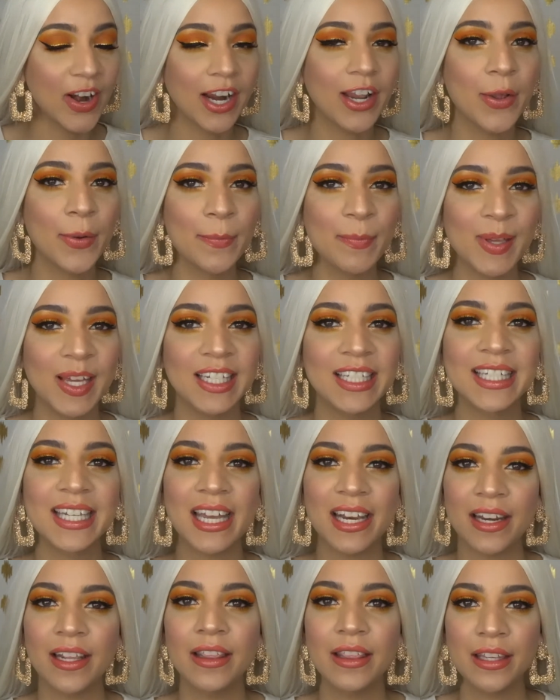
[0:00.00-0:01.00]
recommend
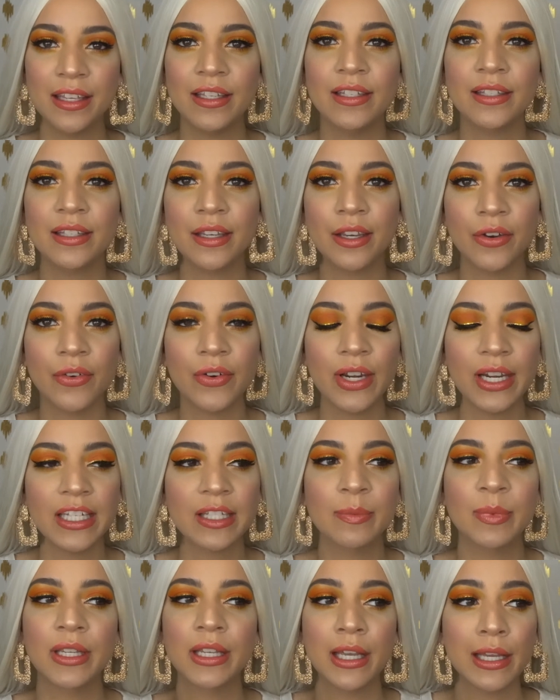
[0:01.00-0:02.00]
getting these
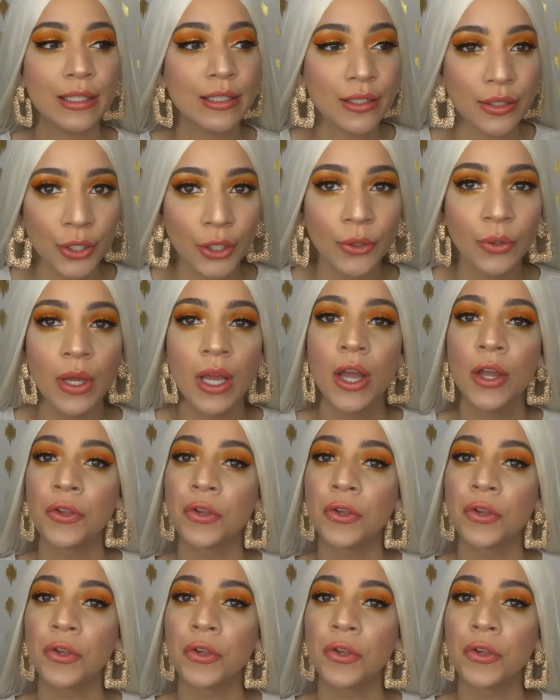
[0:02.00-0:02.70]
earrings because, you know,